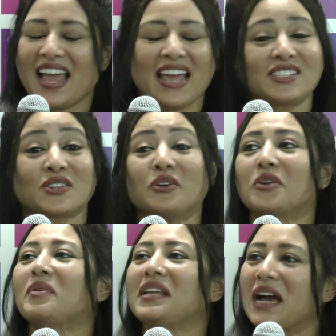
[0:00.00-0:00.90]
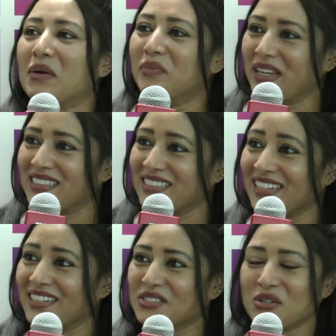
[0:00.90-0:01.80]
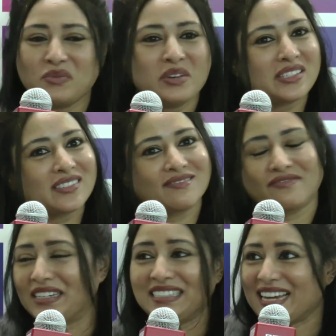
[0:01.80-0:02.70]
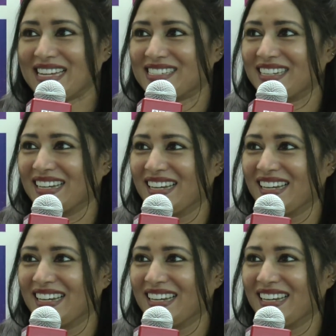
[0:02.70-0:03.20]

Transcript: It's going to be amazing, it's going to be fantastic.